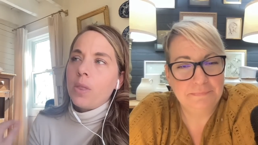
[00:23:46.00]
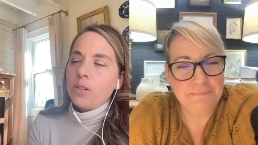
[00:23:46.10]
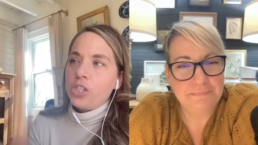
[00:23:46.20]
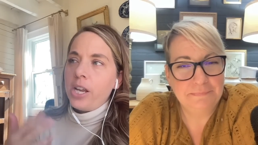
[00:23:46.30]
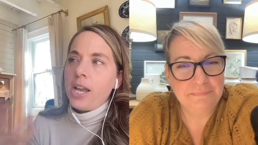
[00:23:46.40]

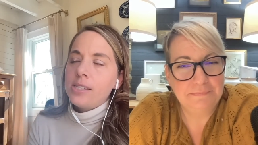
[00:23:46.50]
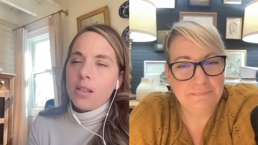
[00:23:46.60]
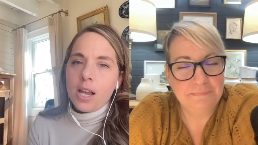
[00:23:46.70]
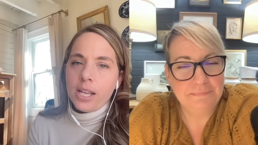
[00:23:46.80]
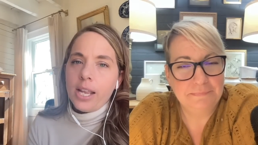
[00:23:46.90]
Speaker 1: she has a
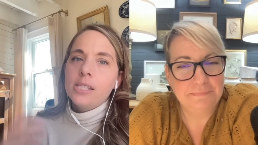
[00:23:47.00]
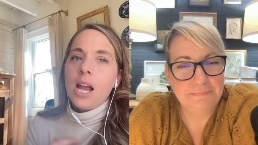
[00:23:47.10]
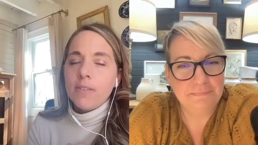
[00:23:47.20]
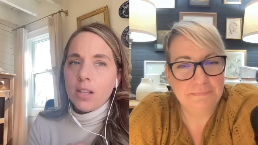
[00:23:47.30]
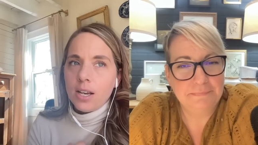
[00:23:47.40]
lot of kids, and
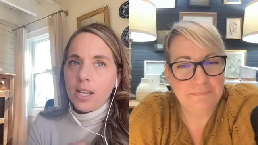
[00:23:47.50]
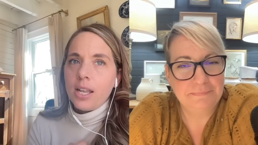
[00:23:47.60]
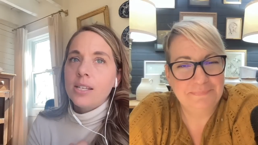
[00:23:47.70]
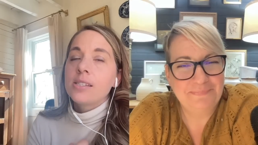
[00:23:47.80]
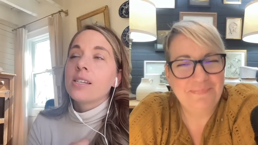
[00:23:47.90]
I have a lot of
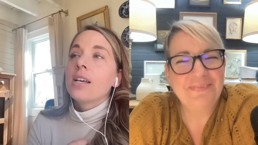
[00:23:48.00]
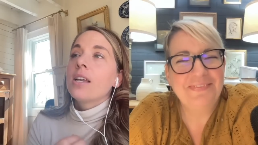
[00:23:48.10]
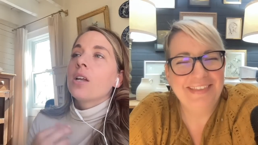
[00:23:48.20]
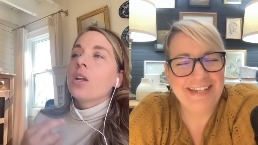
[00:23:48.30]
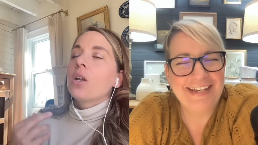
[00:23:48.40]
kids
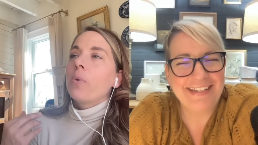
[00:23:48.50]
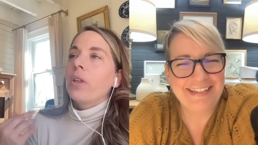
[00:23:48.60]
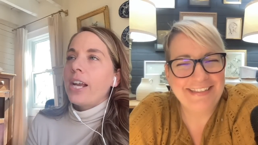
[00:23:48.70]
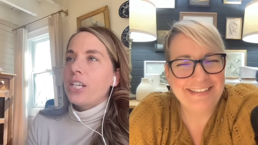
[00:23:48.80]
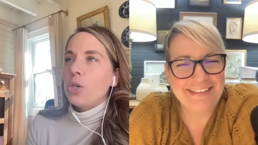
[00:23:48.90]
we
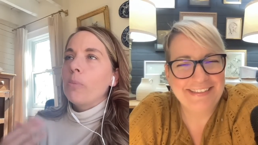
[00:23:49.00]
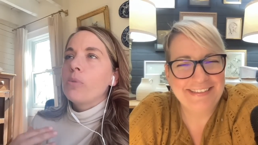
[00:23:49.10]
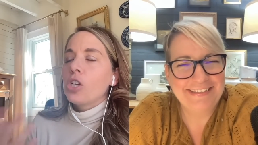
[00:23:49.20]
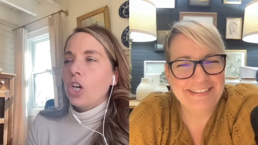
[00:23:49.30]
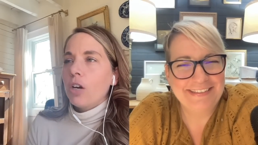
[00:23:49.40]
like to
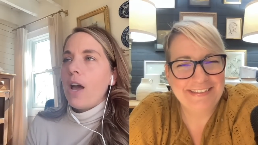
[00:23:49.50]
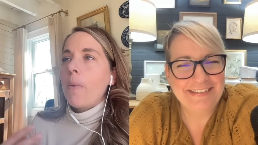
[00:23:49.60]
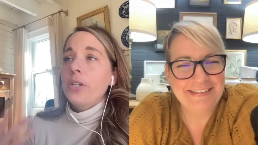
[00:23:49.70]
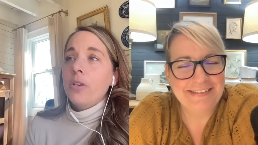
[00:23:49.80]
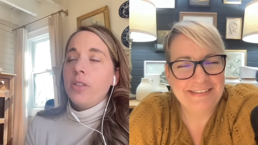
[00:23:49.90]
observe how
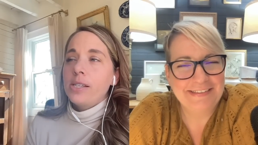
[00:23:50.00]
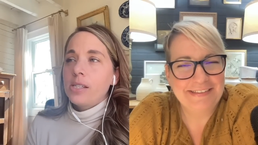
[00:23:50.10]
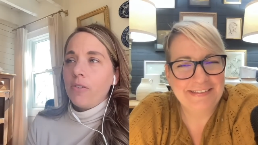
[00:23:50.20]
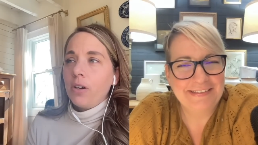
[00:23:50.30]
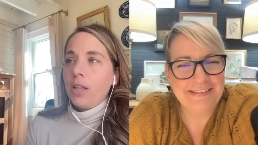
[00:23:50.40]
we do things
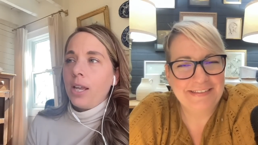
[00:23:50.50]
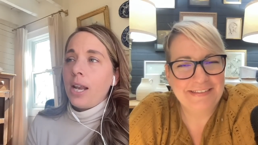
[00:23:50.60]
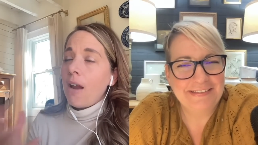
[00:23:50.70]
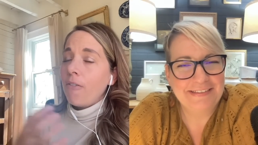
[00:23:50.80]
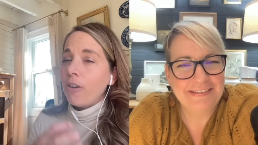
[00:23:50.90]
differently. And
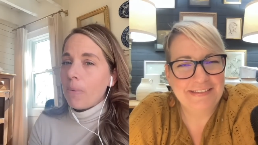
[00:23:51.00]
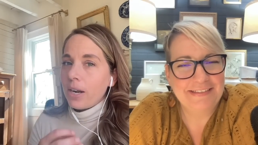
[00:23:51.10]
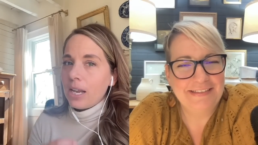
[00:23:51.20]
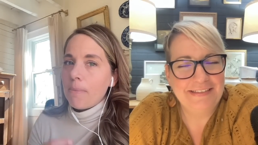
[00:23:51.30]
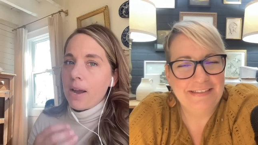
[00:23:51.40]

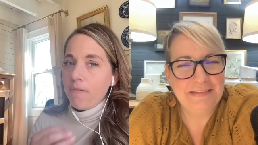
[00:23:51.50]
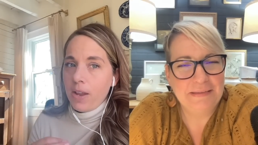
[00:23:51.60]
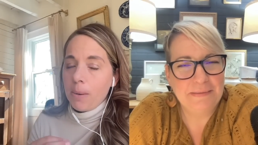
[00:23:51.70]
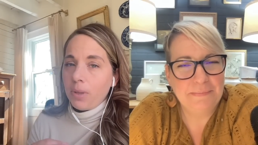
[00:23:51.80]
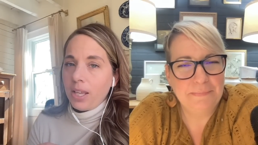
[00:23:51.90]
everybody in my
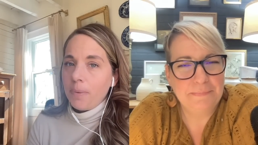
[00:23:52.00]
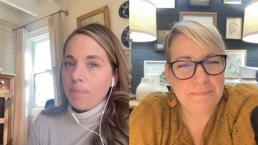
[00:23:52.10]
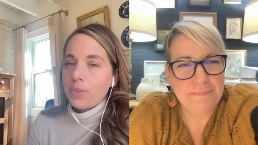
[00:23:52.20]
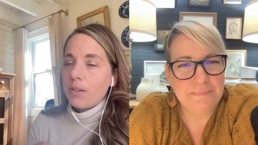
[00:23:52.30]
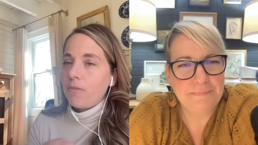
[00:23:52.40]
family,
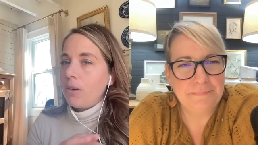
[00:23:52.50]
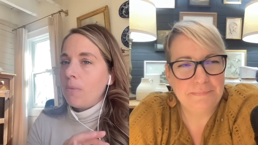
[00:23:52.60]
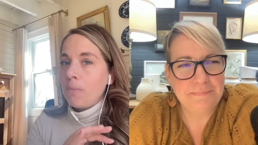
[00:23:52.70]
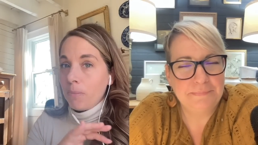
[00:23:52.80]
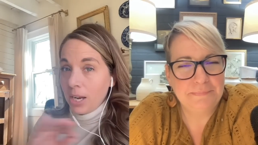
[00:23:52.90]

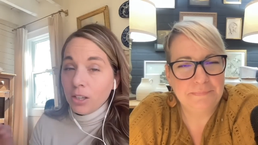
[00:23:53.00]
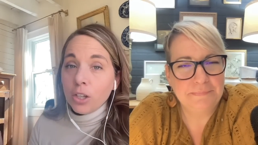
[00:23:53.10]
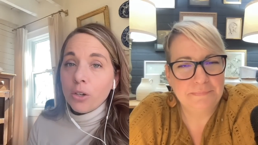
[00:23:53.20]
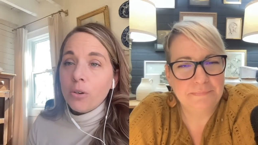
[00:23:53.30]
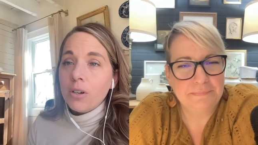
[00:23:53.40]
from me and
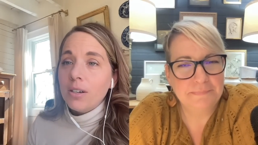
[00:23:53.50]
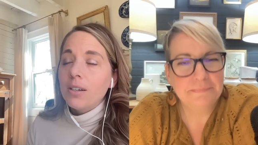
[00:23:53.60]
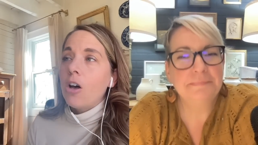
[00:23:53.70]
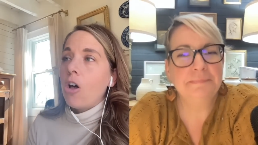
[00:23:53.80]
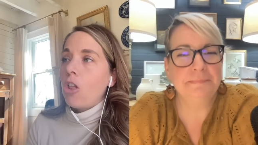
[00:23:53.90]
Luke
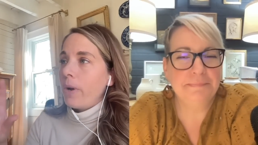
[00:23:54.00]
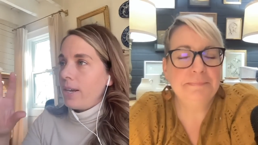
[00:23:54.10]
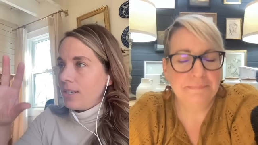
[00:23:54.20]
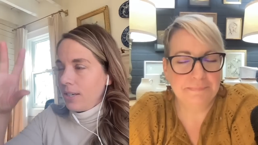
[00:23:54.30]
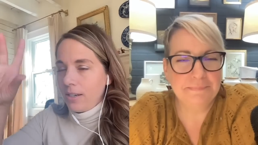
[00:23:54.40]
mm-hmm. all the mm-hmm. way
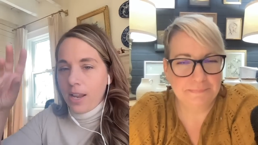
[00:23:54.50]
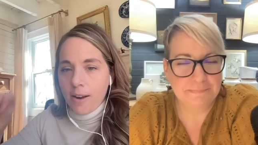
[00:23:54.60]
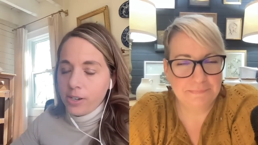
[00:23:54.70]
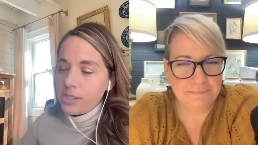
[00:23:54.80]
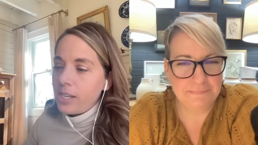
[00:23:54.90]
to
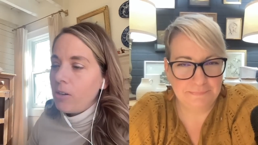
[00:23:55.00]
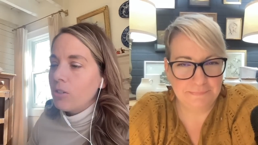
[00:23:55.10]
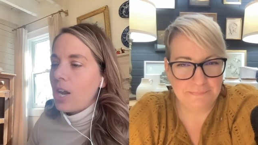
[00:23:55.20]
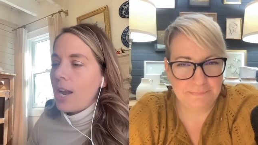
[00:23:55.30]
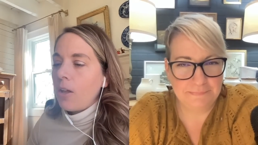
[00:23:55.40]
every single
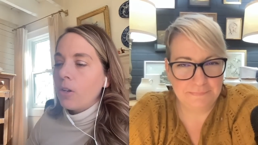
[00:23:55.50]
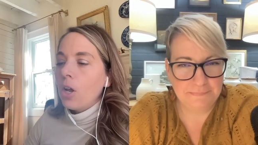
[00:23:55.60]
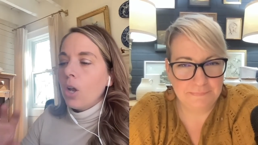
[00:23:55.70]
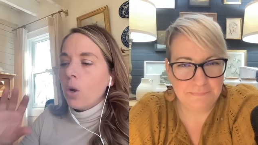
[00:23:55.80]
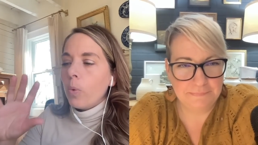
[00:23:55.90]
child,
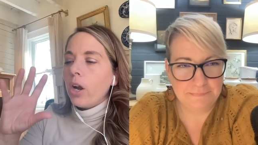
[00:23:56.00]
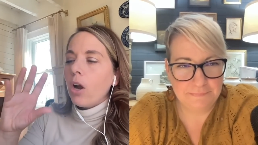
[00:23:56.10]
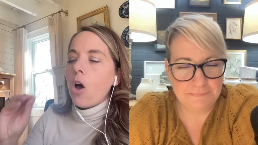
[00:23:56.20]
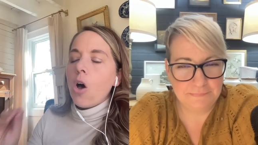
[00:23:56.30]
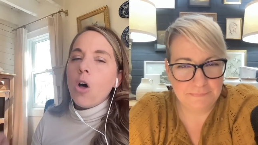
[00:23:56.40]
we
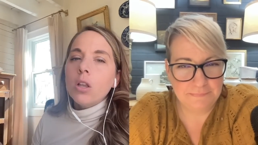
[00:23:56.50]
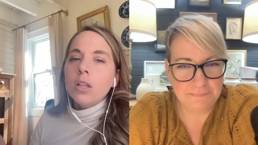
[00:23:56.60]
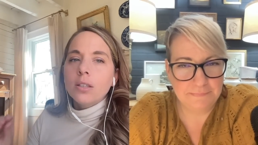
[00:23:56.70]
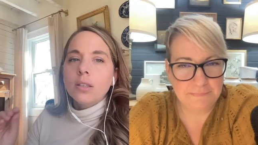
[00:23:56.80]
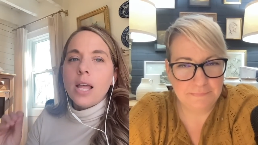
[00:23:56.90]
are
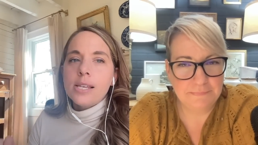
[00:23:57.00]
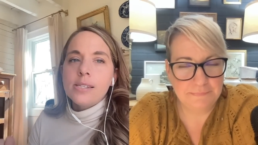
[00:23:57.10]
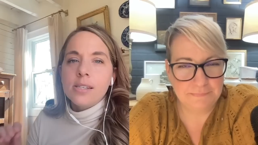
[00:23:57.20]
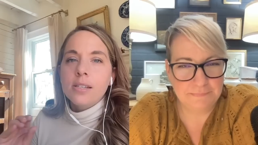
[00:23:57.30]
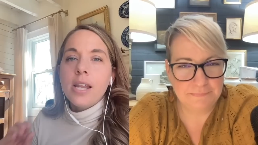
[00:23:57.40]
all
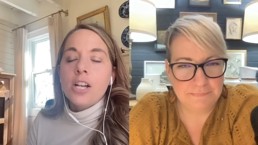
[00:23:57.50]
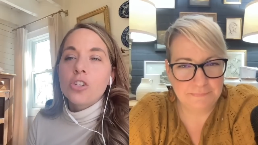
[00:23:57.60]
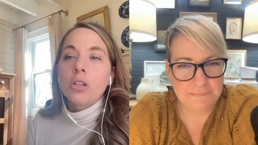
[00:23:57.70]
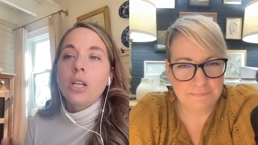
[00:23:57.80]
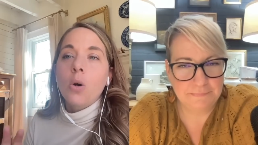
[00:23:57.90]
less
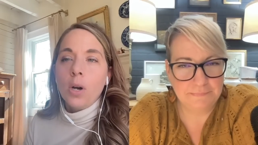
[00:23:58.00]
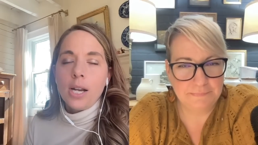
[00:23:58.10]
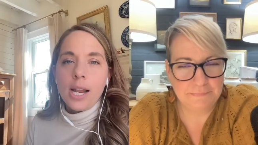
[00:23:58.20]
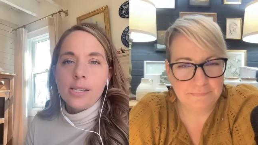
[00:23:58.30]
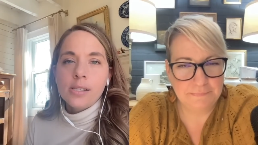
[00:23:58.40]
naturally
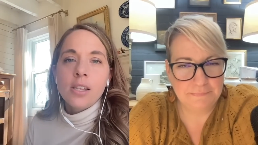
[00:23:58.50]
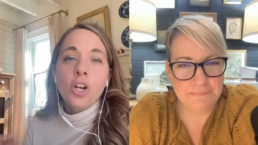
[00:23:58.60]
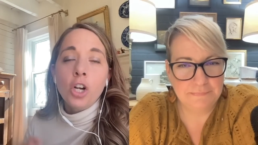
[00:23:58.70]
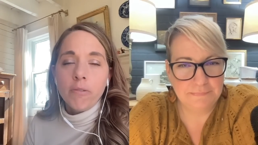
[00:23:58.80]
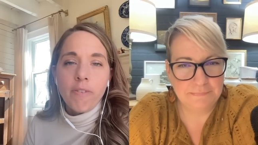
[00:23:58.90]
organized than
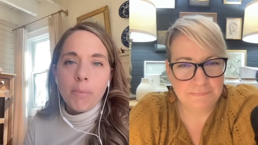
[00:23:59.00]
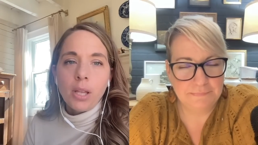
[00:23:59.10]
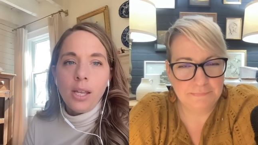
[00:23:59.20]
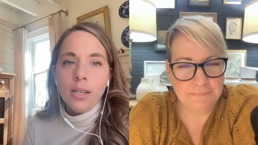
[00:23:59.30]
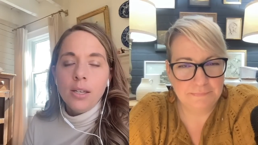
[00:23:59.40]
her
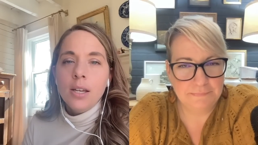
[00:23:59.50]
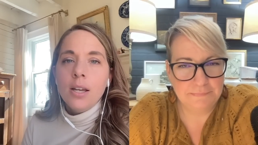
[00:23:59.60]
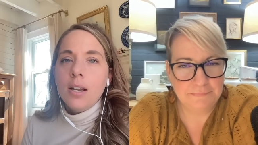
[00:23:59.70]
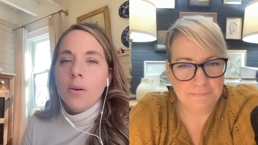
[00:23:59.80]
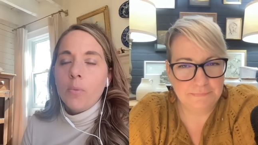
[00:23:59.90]
family.
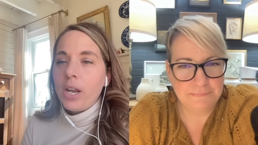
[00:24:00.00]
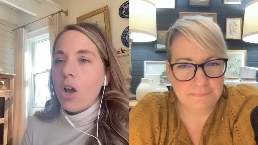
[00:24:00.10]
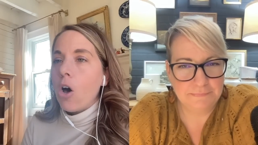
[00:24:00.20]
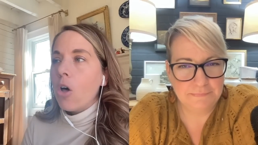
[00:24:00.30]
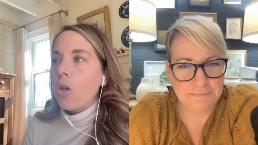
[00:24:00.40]
We
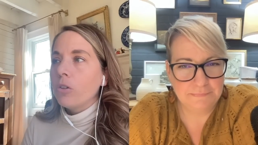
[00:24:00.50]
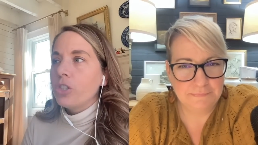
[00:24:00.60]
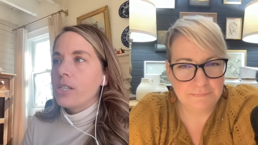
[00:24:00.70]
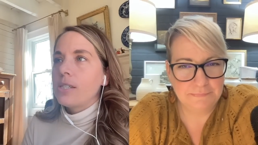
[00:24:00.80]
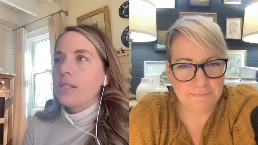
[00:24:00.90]
all
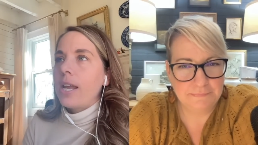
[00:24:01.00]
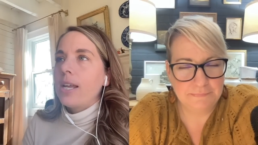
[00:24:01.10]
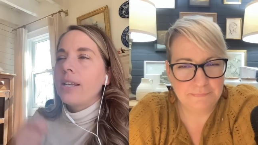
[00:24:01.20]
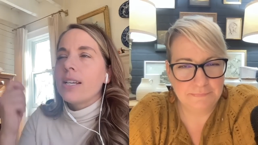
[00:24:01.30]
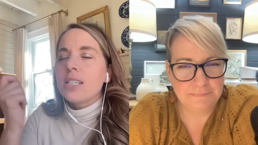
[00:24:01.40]
just
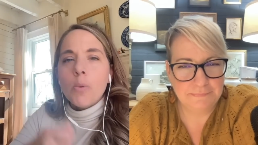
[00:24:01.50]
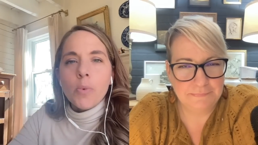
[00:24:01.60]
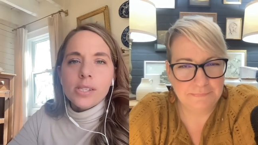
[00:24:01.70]
like get done with